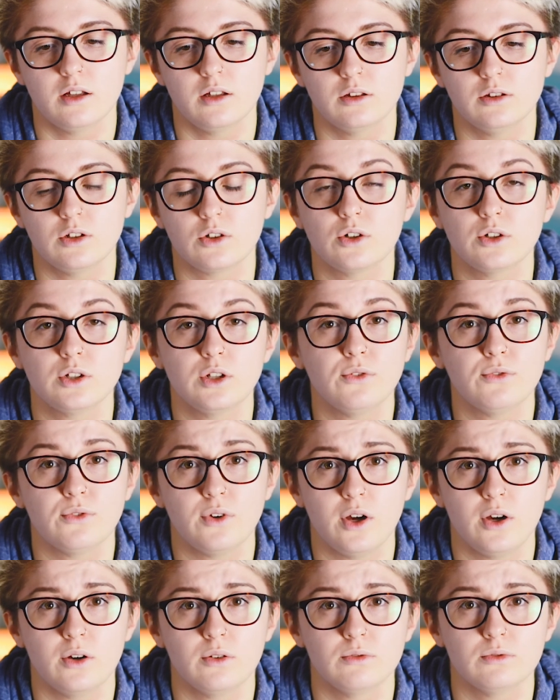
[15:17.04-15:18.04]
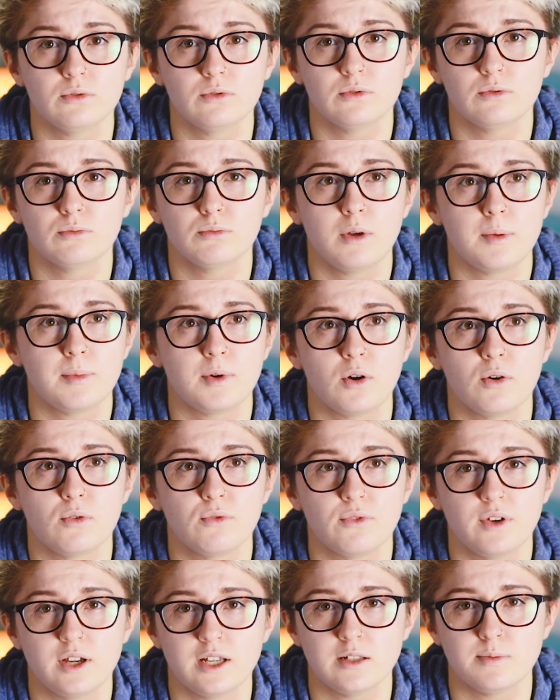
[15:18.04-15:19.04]
look on your phone, maybe go on
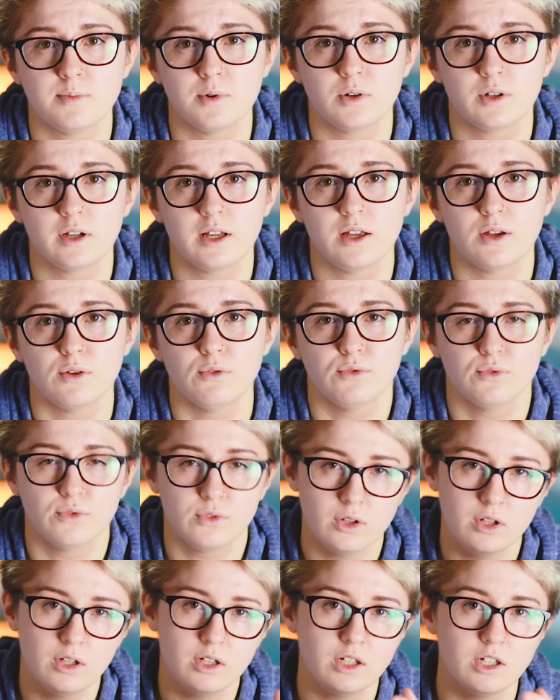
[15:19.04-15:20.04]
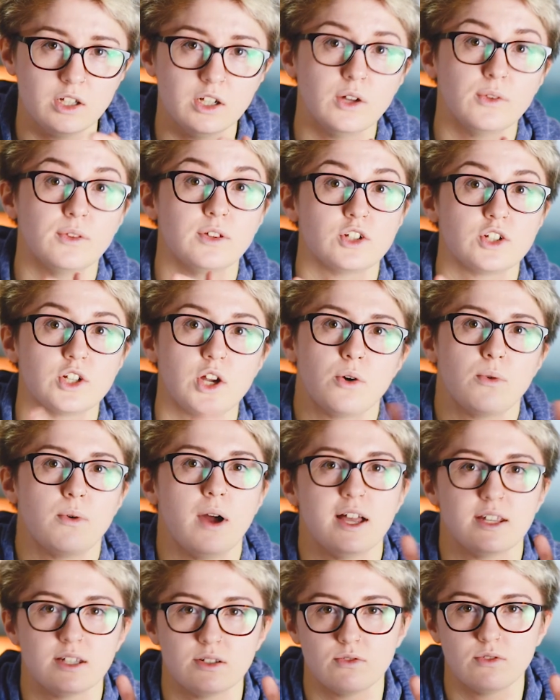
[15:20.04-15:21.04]
Facebook if, you know, the show
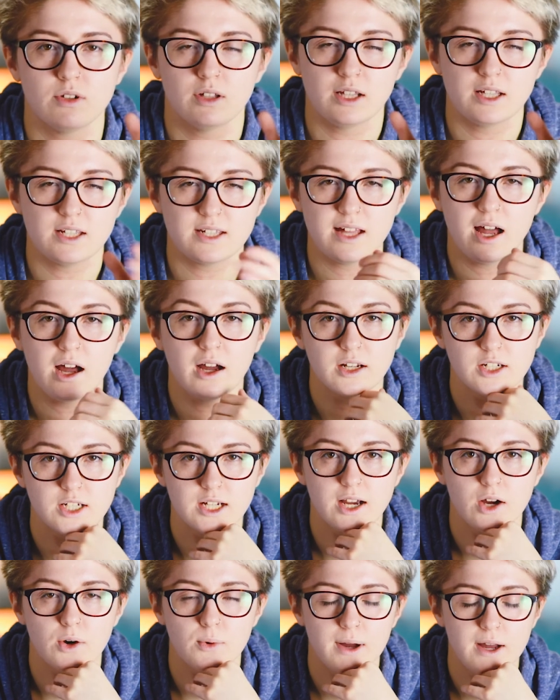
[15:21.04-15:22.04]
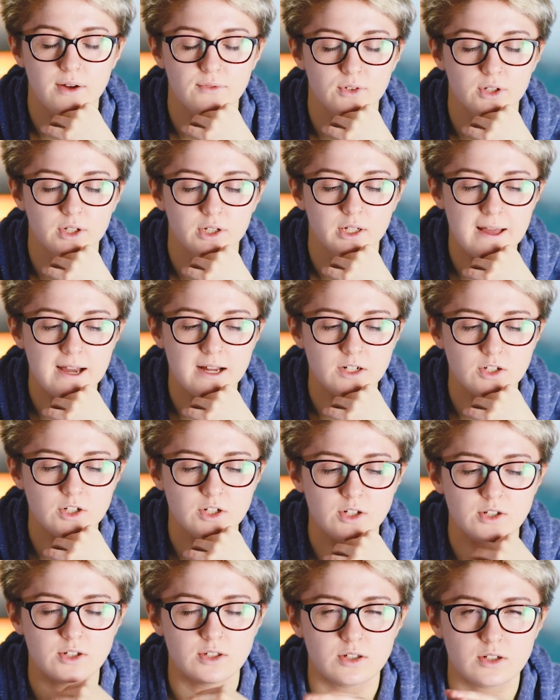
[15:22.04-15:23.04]
hasn't really started yet or whatever, and
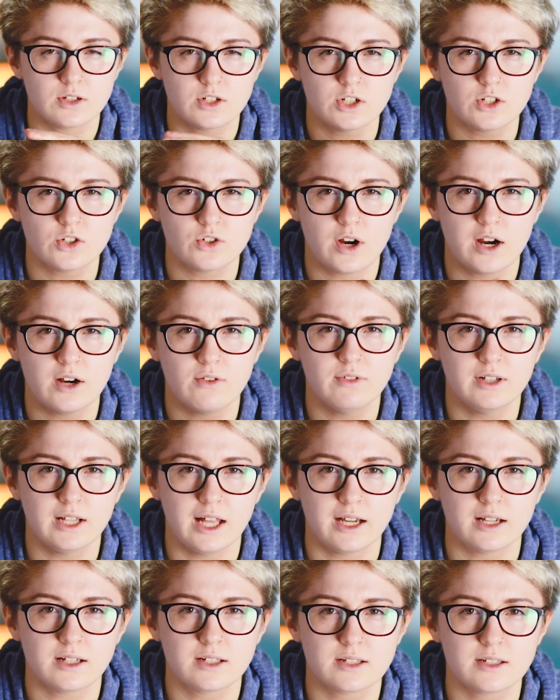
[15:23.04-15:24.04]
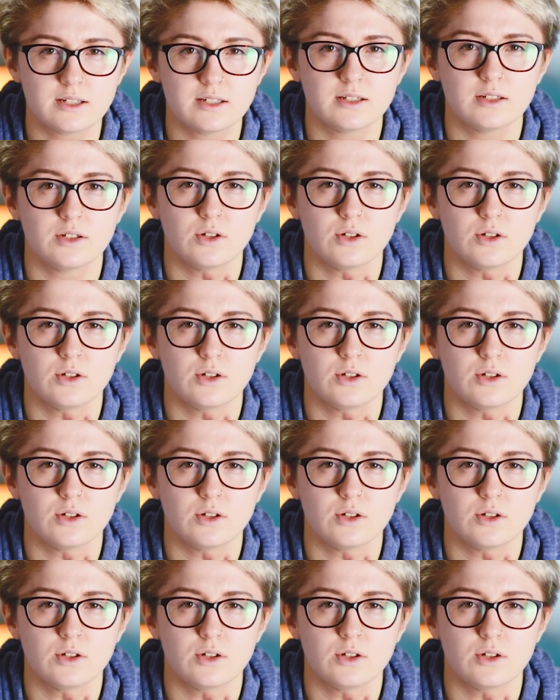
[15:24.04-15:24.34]
just try and relax.